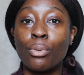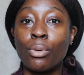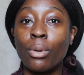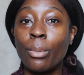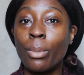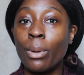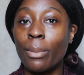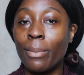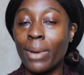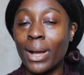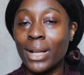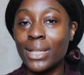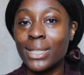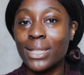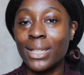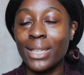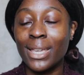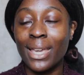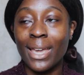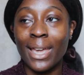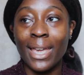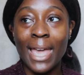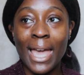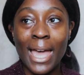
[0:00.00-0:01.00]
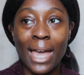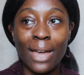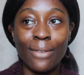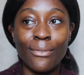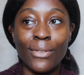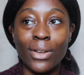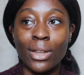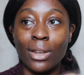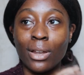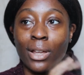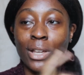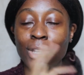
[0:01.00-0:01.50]
problematic AF
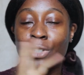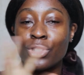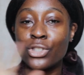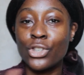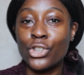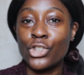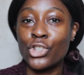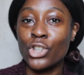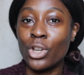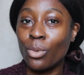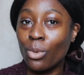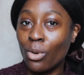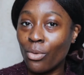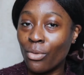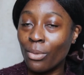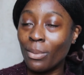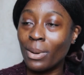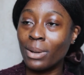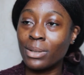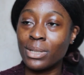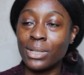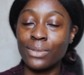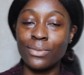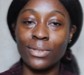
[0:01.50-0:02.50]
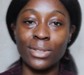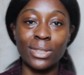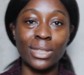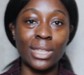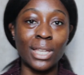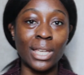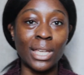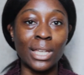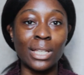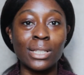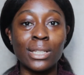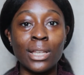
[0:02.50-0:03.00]
and likes to show off about different
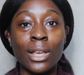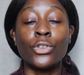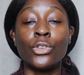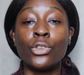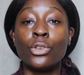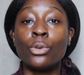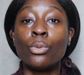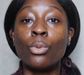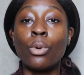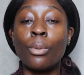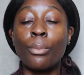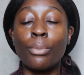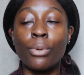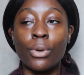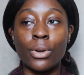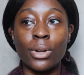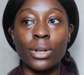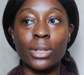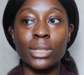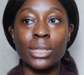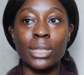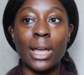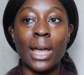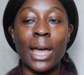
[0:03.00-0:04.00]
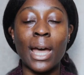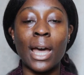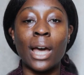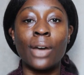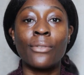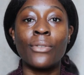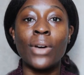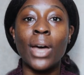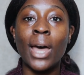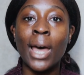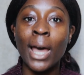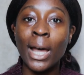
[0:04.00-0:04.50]
things, you want products that
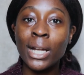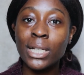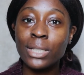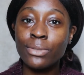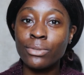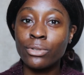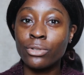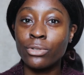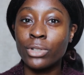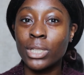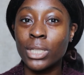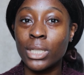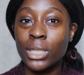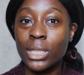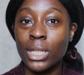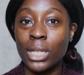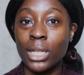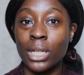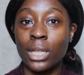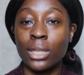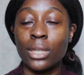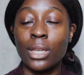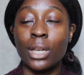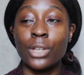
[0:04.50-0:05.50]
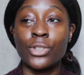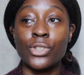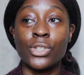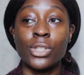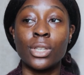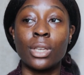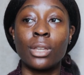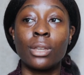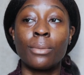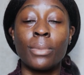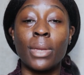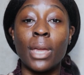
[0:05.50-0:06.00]
have active ingredients in it that are just
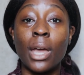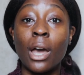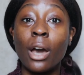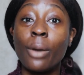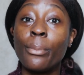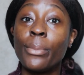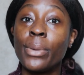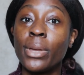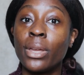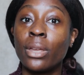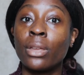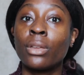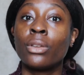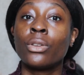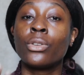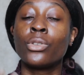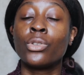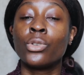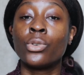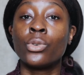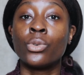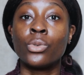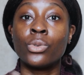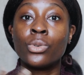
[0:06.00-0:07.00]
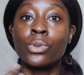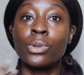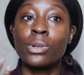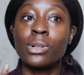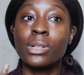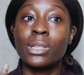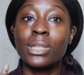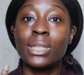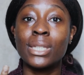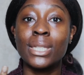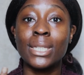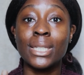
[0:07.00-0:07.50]
going to be helping your
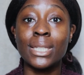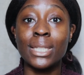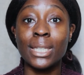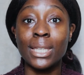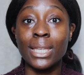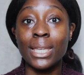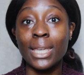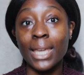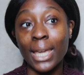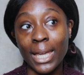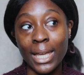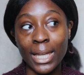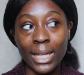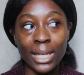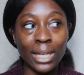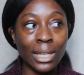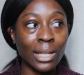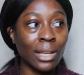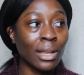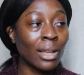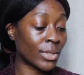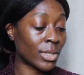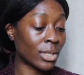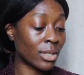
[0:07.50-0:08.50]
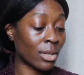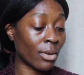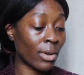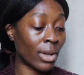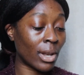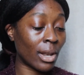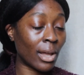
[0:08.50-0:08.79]
skin. So I